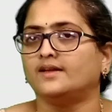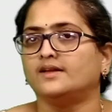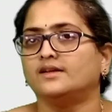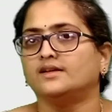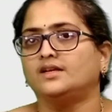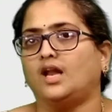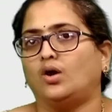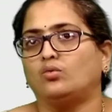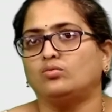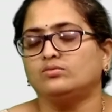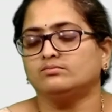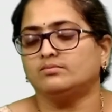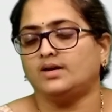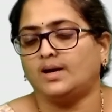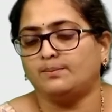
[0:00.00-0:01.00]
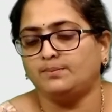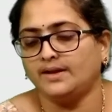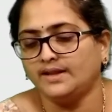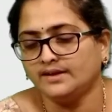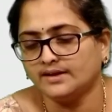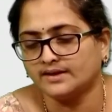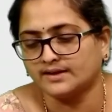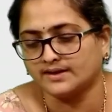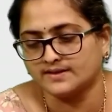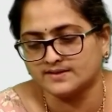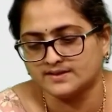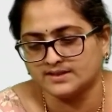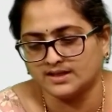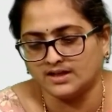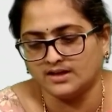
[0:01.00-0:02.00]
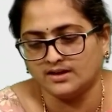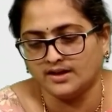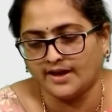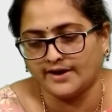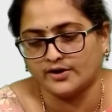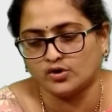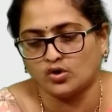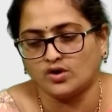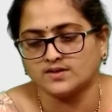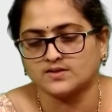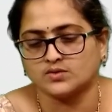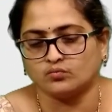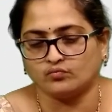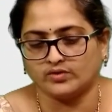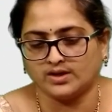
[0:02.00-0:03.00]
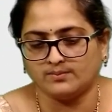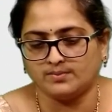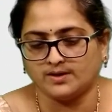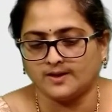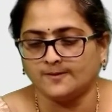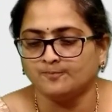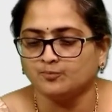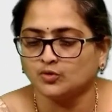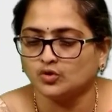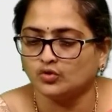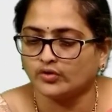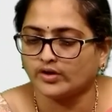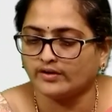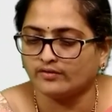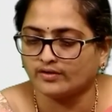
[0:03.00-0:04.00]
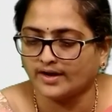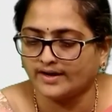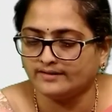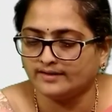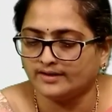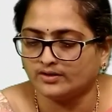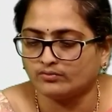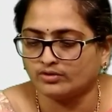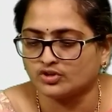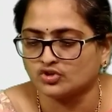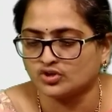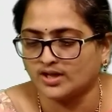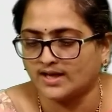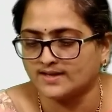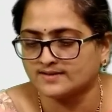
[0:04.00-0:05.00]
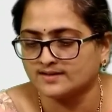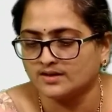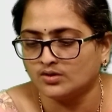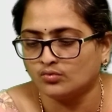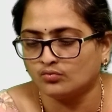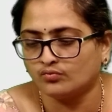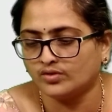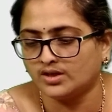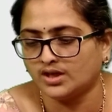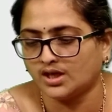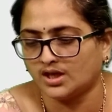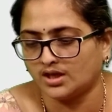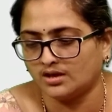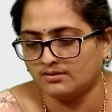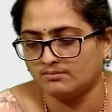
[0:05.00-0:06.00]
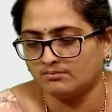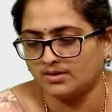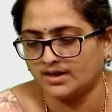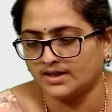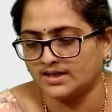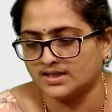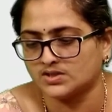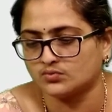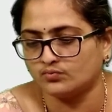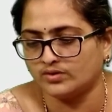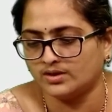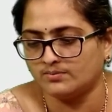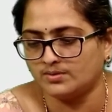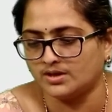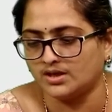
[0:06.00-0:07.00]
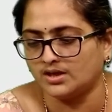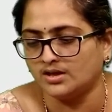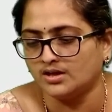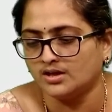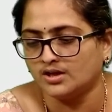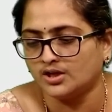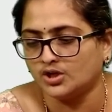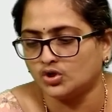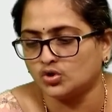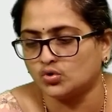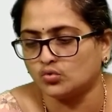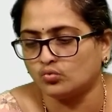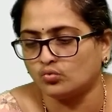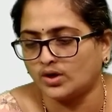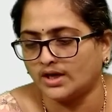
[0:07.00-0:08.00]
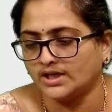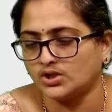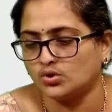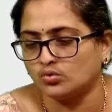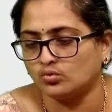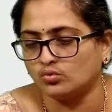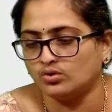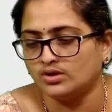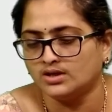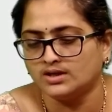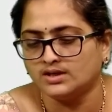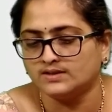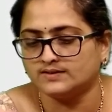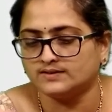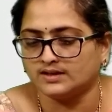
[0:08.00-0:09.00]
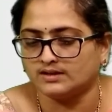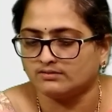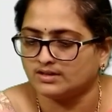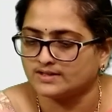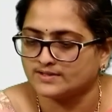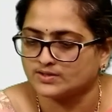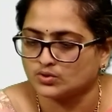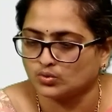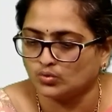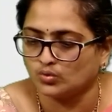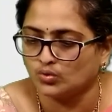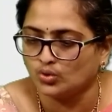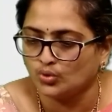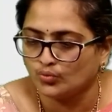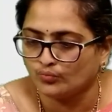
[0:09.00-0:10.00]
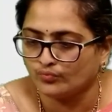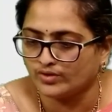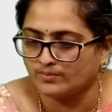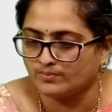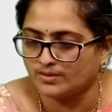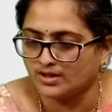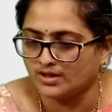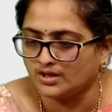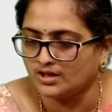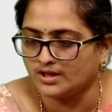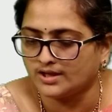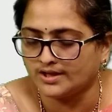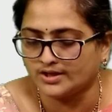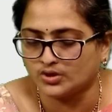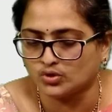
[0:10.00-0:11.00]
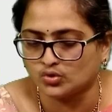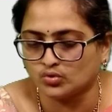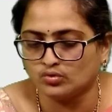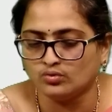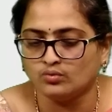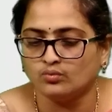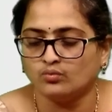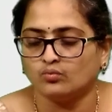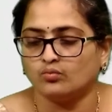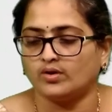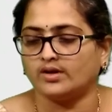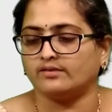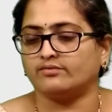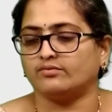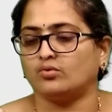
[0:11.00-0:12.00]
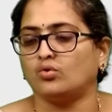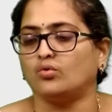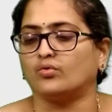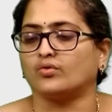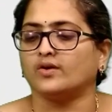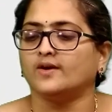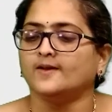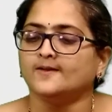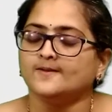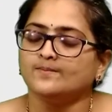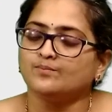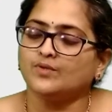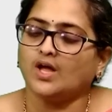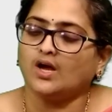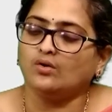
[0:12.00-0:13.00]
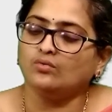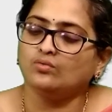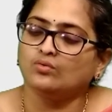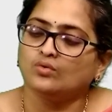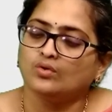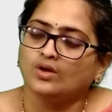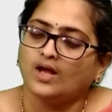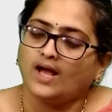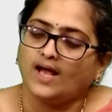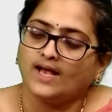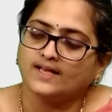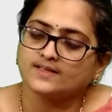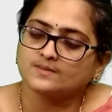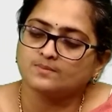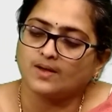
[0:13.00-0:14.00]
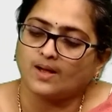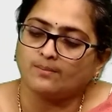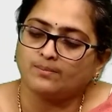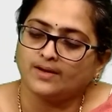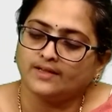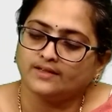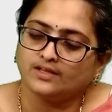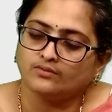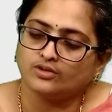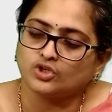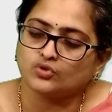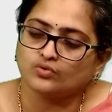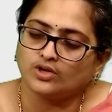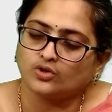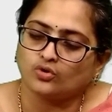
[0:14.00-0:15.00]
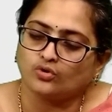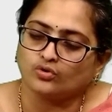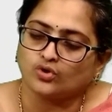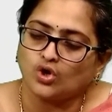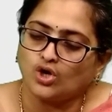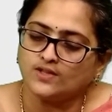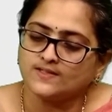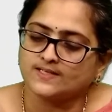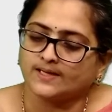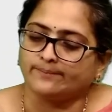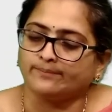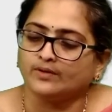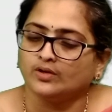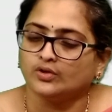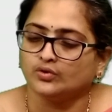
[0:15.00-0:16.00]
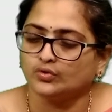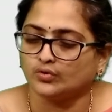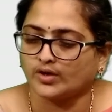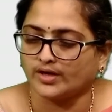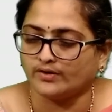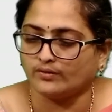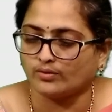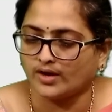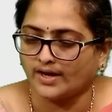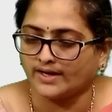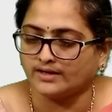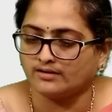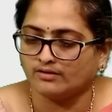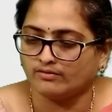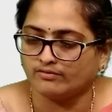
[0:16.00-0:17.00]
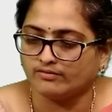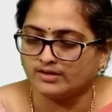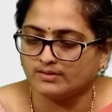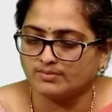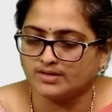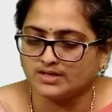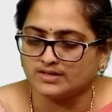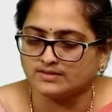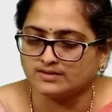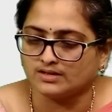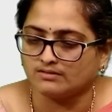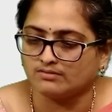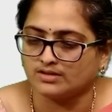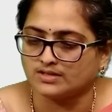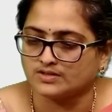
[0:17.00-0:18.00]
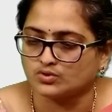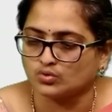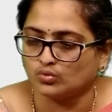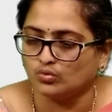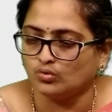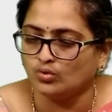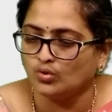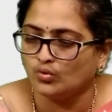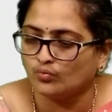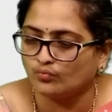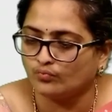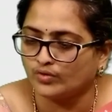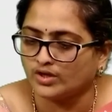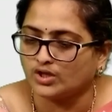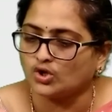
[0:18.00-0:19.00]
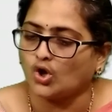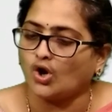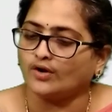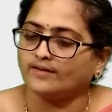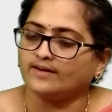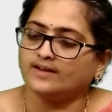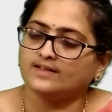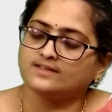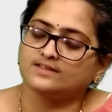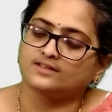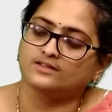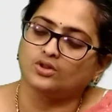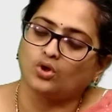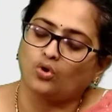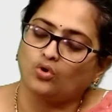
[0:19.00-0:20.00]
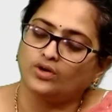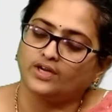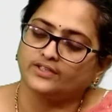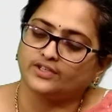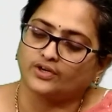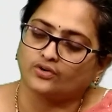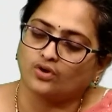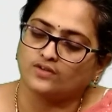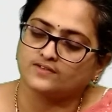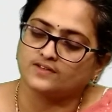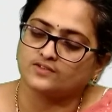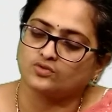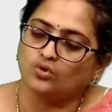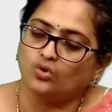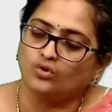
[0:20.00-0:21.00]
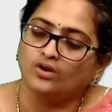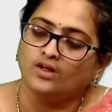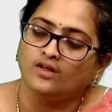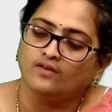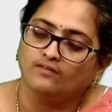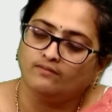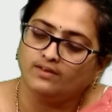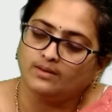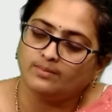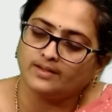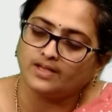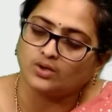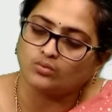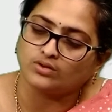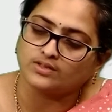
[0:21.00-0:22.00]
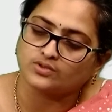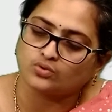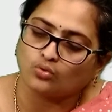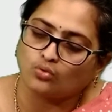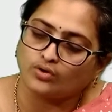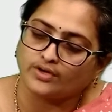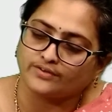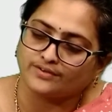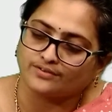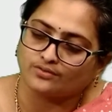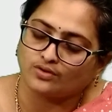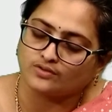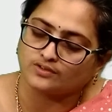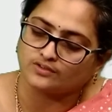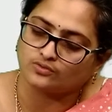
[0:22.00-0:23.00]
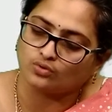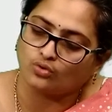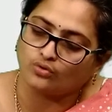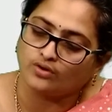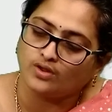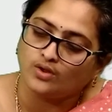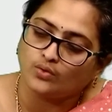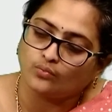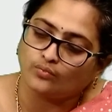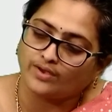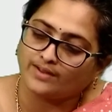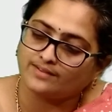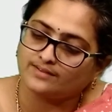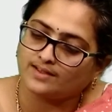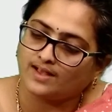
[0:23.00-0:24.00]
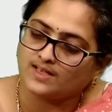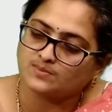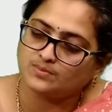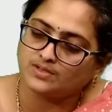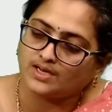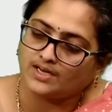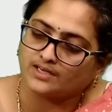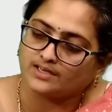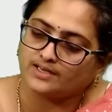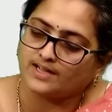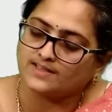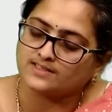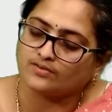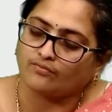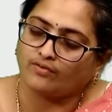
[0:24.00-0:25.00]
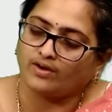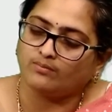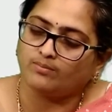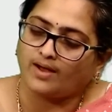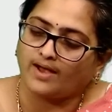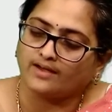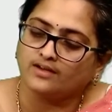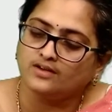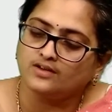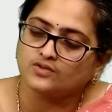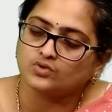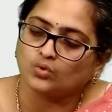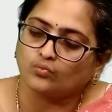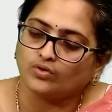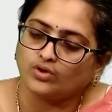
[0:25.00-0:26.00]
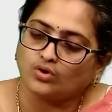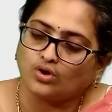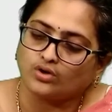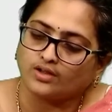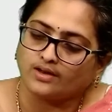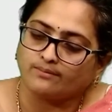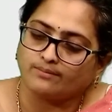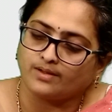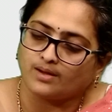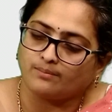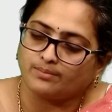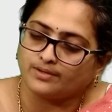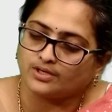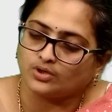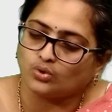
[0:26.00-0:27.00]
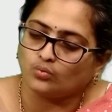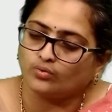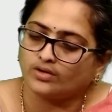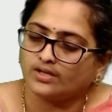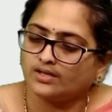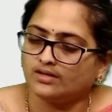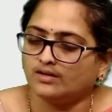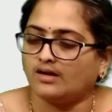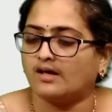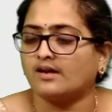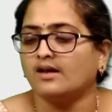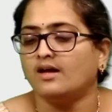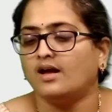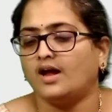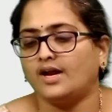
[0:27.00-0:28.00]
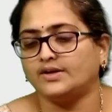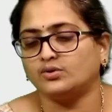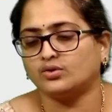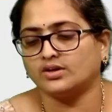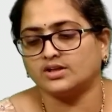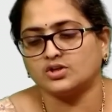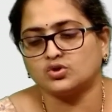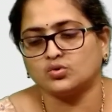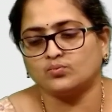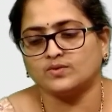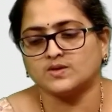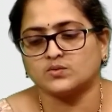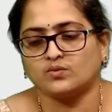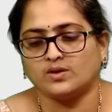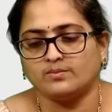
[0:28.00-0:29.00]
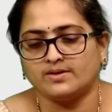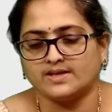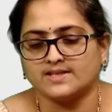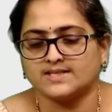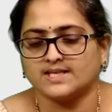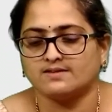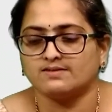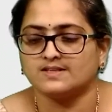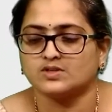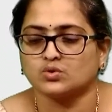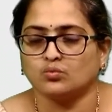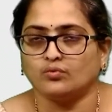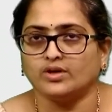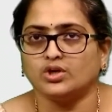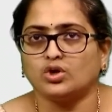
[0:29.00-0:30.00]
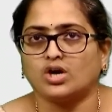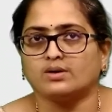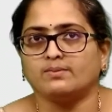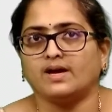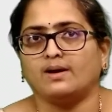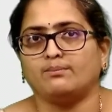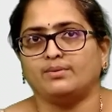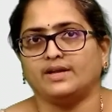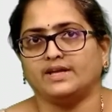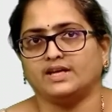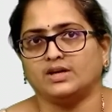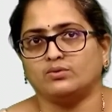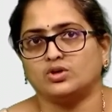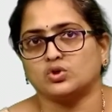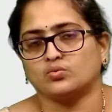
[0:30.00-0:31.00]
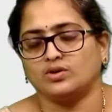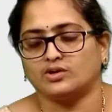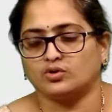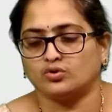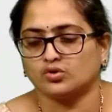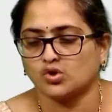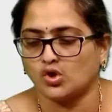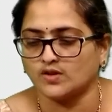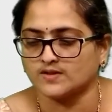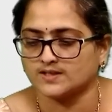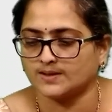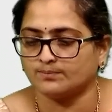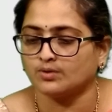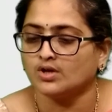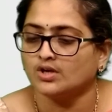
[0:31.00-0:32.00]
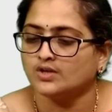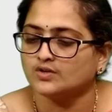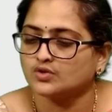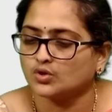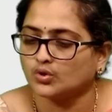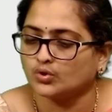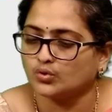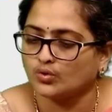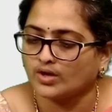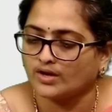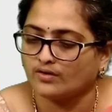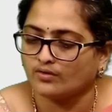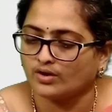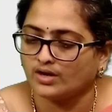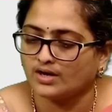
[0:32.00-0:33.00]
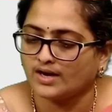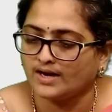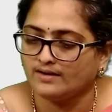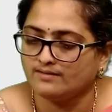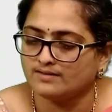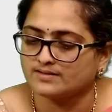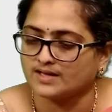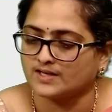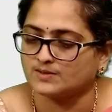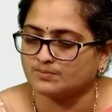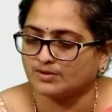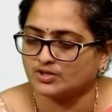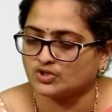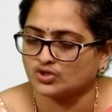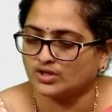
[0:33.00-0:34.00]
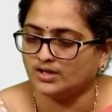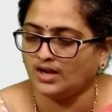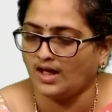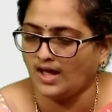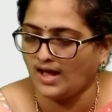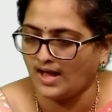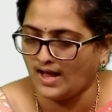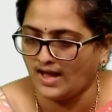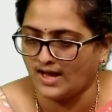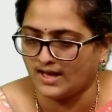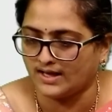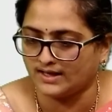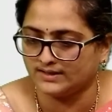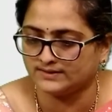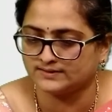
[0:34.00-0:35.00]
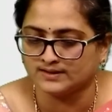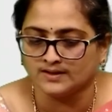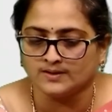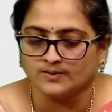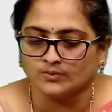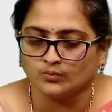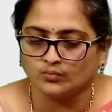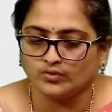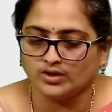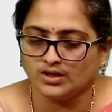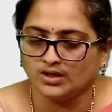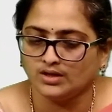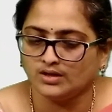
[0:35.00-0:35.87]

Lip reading: Now, by applying a KCL across Vb, you can write the equation as Va minus Vb into Y2 is equals to Vb into Y4. Now, as by applying a virtual ground concept, you can write Vb is equals to V0, that is the voltage across this node will be equals to voltage across this node where this has been connected as a feedback. So, V0 can be appeared over here, and you can assume this Vb is equals to V0 by applying a virtual ground concept. So, you can rewrite this expression as Va